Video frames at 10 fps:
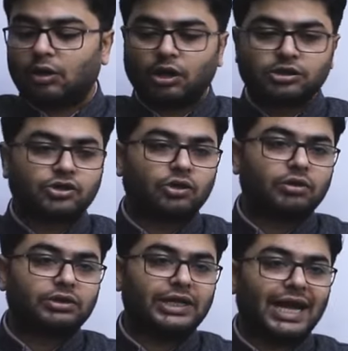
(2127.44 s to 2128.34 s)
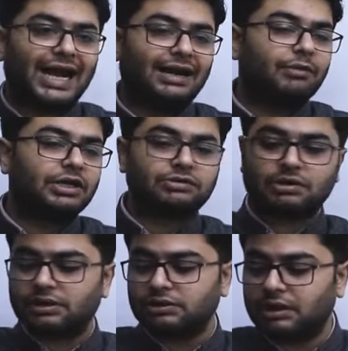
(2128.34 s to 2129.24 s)
Also, the
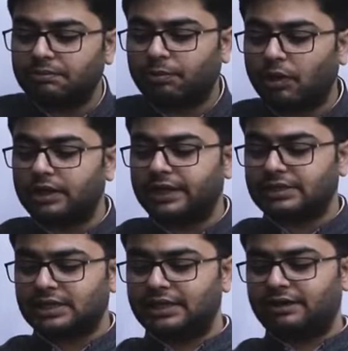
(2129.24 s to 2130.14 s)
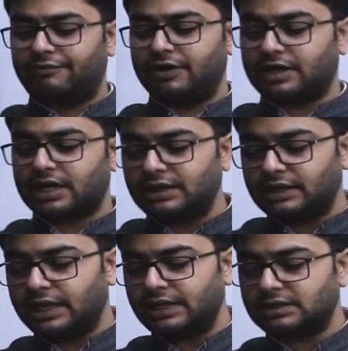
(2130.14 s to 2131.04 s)
administration and politics in different
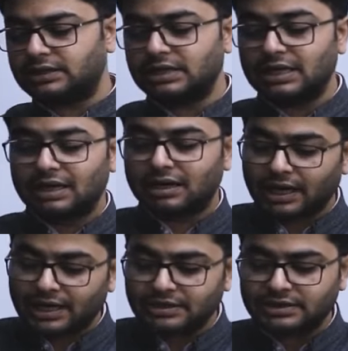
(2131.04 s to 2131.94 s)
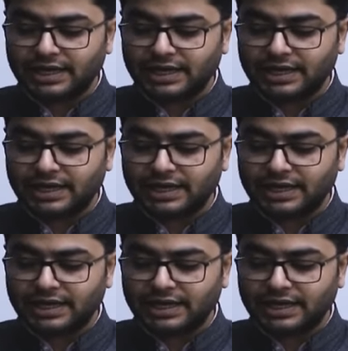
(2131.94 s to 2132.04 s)
countries, current